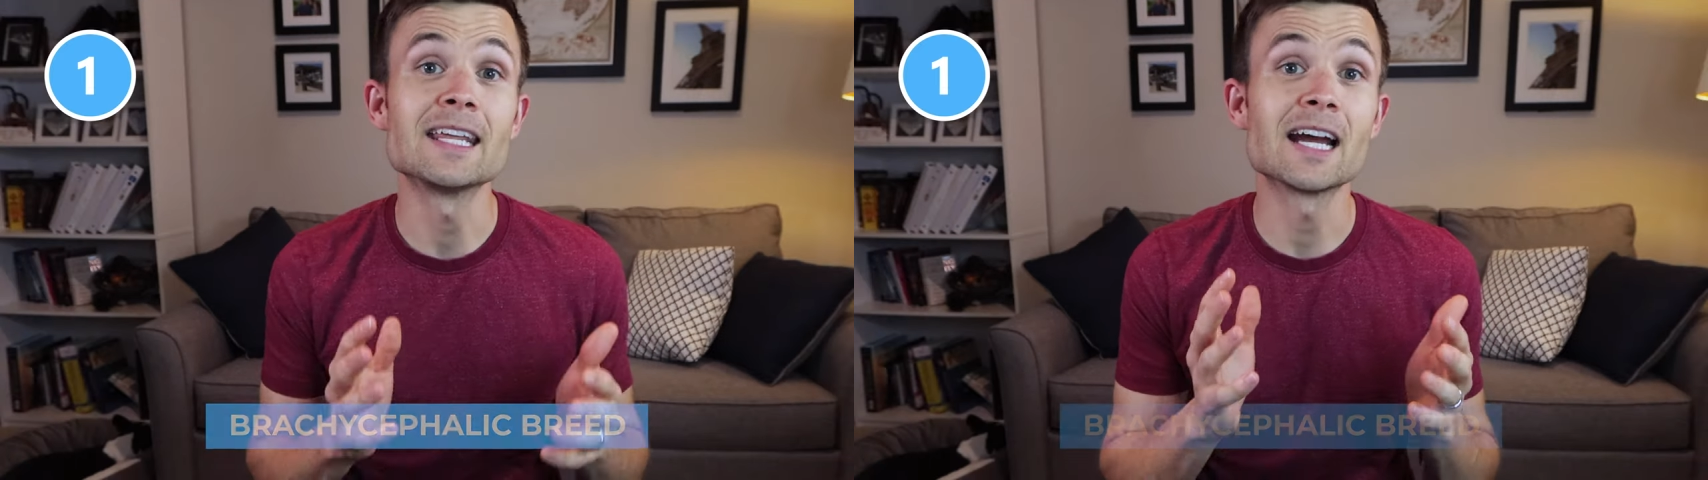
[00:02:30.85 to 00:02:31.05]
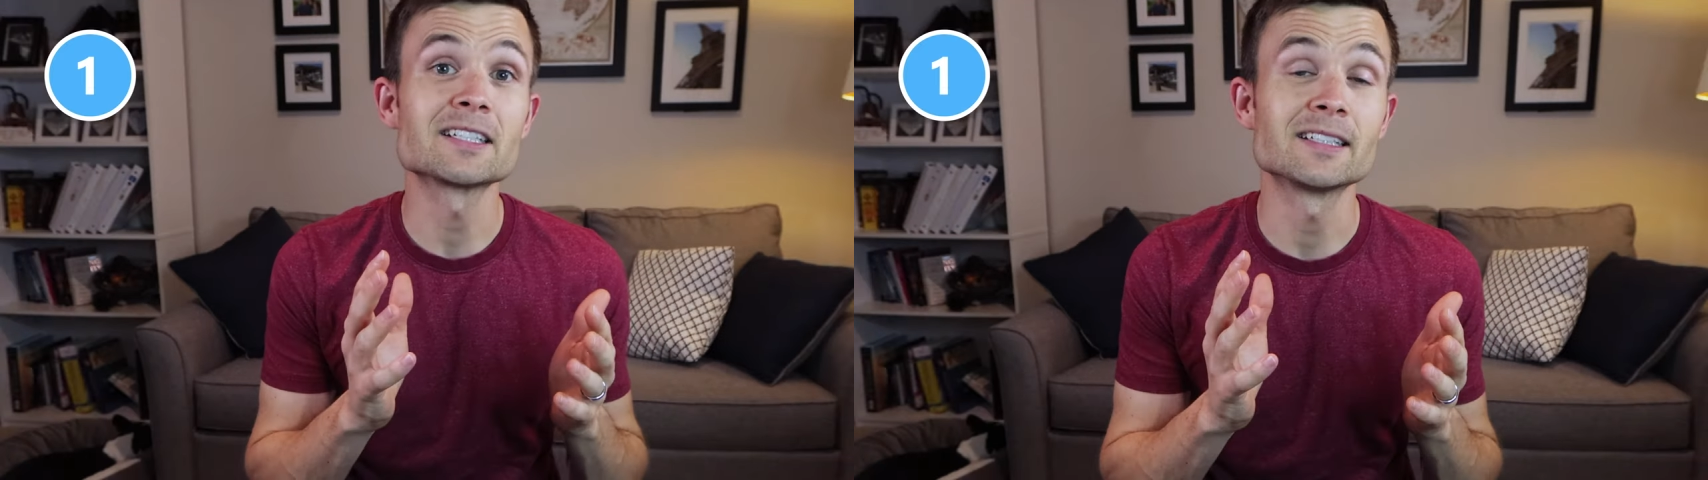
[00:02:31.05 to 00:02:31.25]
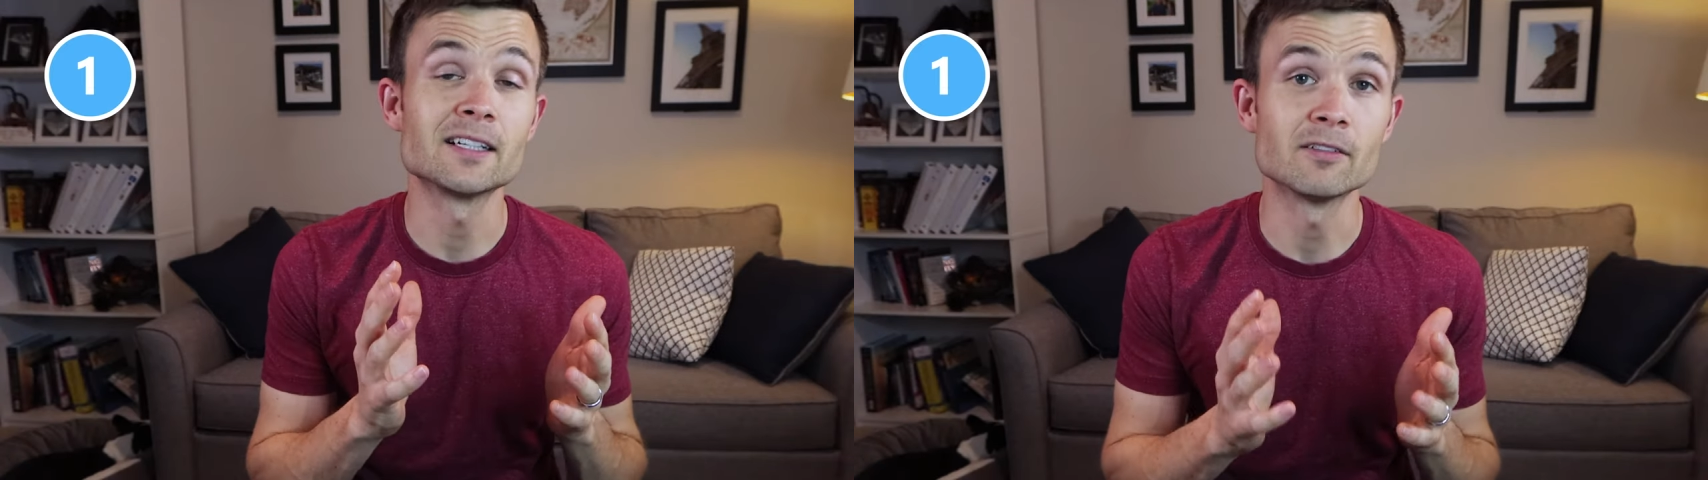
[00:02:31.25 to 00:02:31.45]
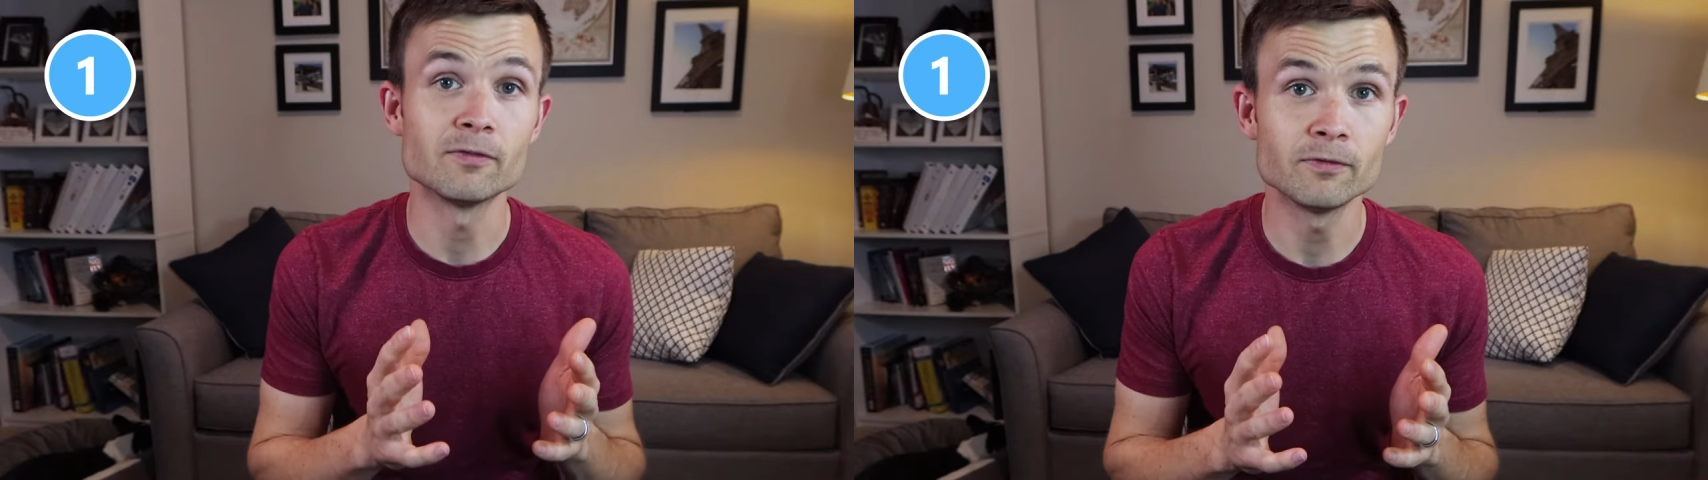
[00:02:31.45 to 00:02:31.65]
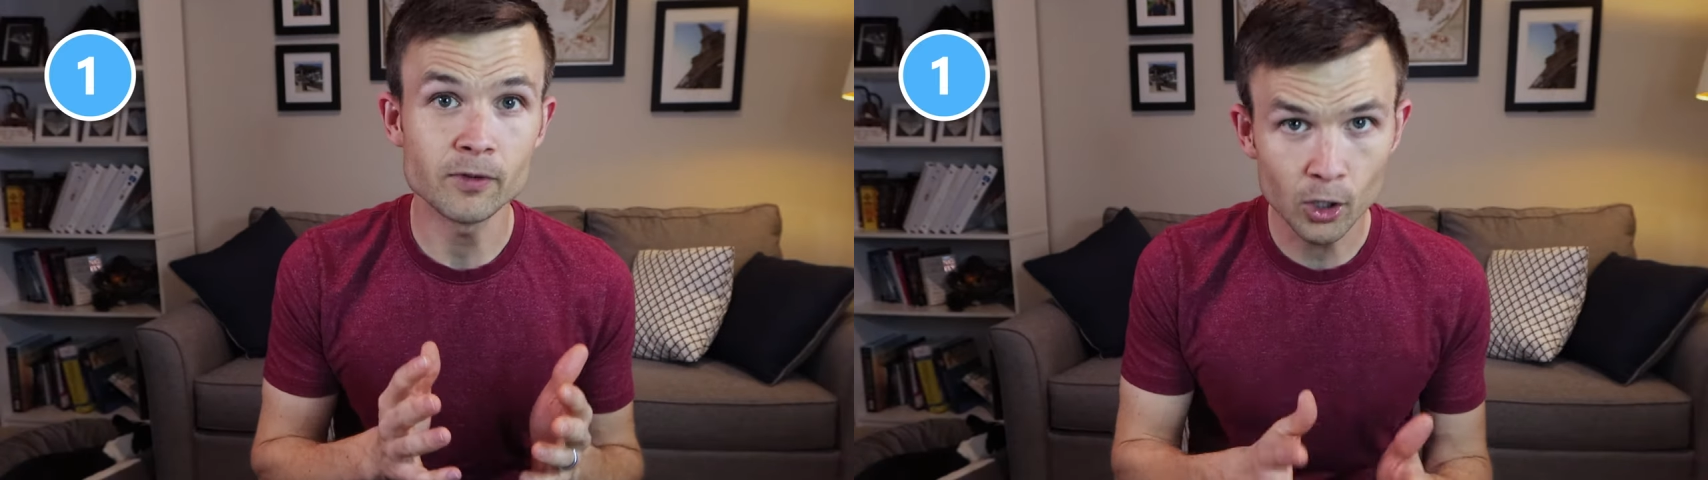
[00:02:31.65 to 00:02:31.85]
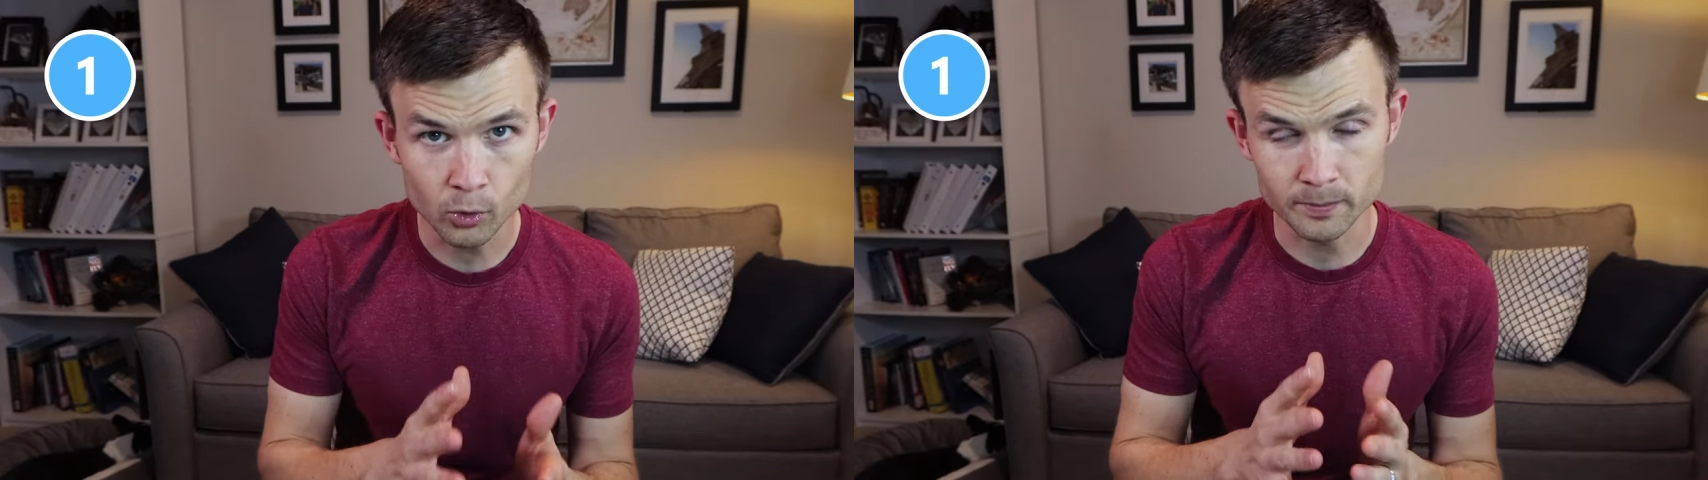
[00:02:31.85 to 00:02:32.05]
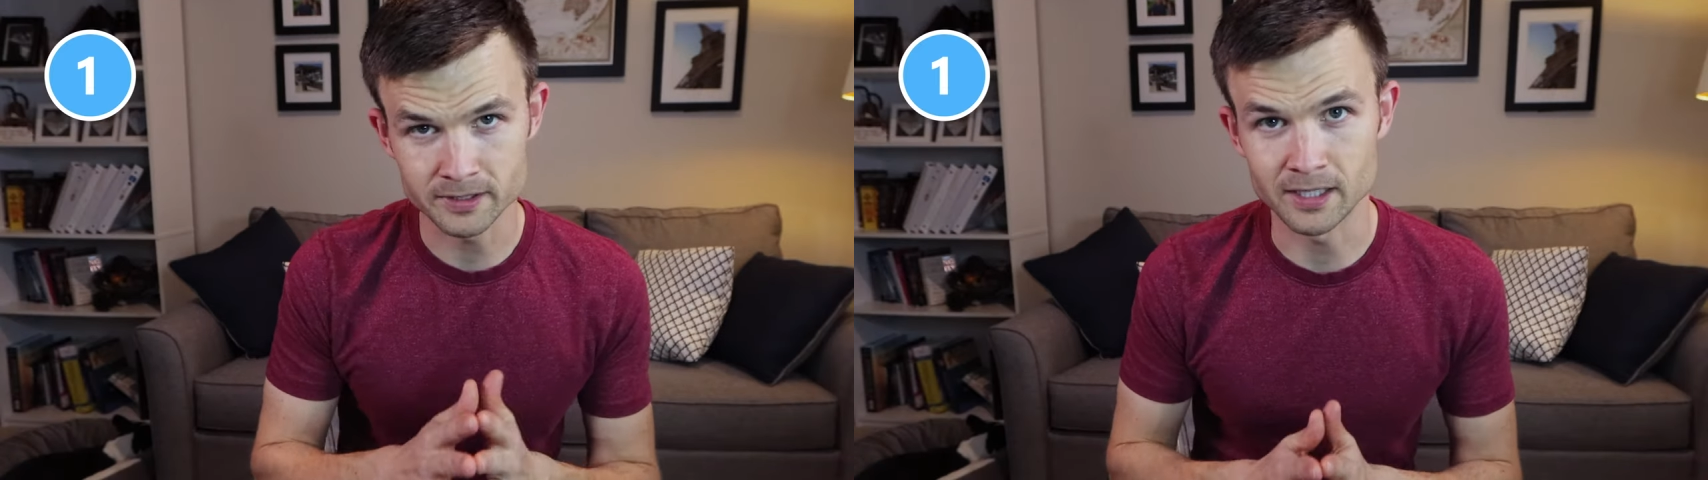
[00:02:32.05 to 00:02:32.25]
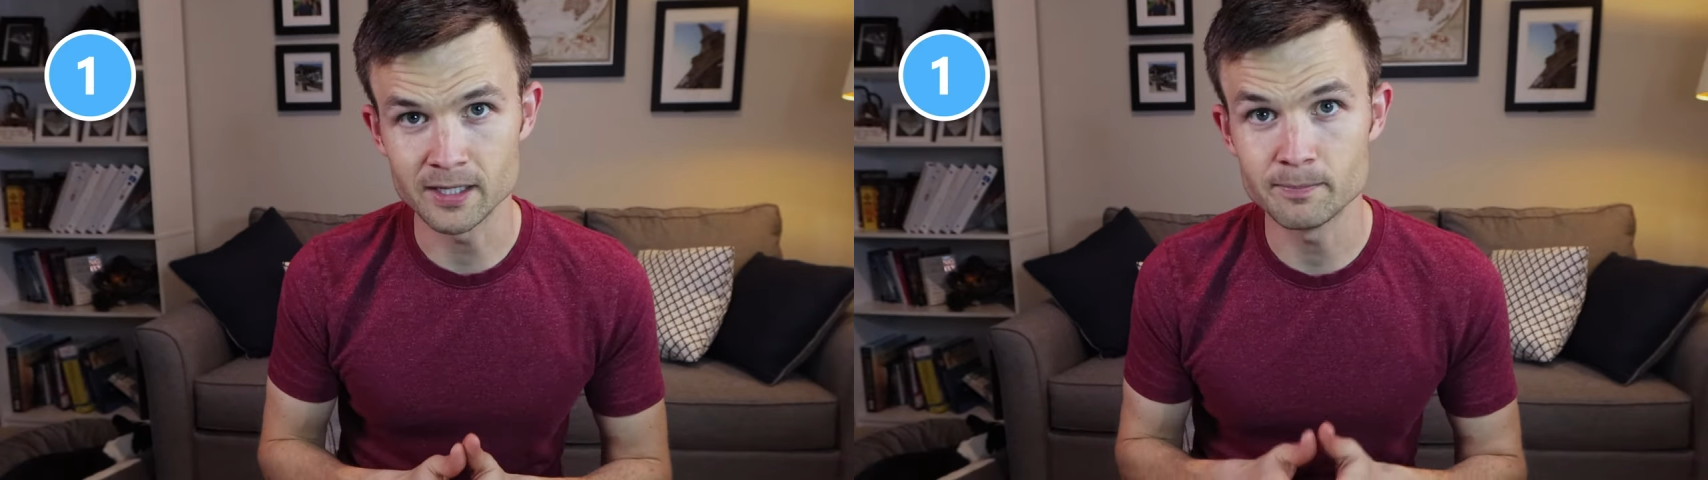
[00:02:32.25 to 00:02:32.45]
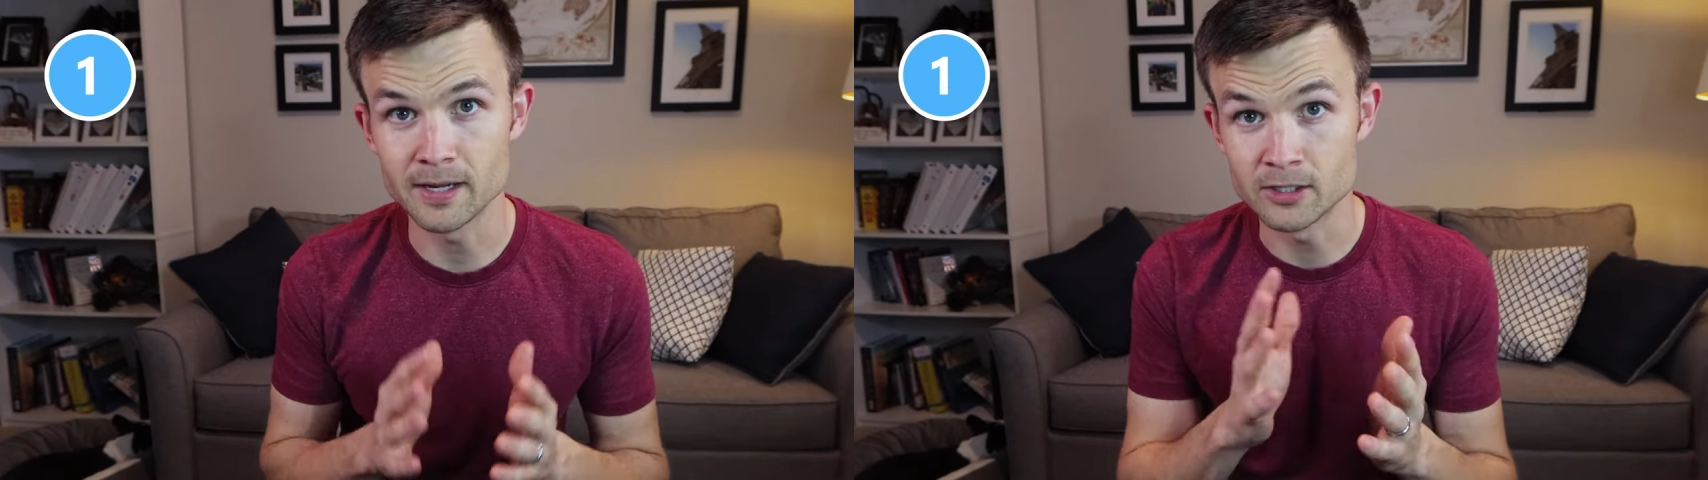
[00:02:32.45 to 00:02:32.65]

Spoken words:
And he actually did a follow-up study